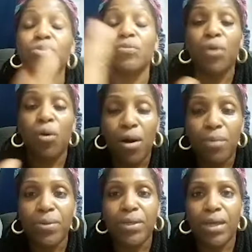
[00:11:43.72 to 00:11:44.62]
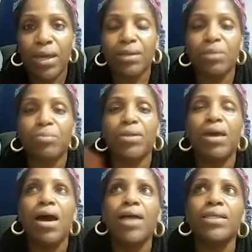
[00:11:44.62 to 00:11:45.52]
of co-op in Canada? But
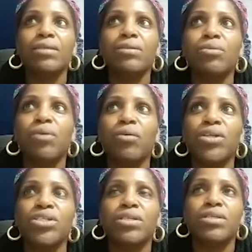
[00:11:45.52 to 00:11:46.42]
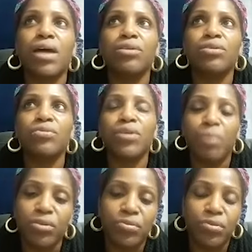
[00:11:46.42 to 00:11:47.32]
I think the right question is, how do you feel
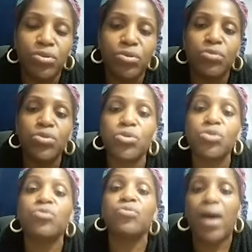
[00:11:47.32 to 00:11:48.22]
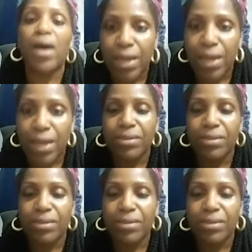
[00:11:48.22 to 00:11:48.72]
about the future of social finance?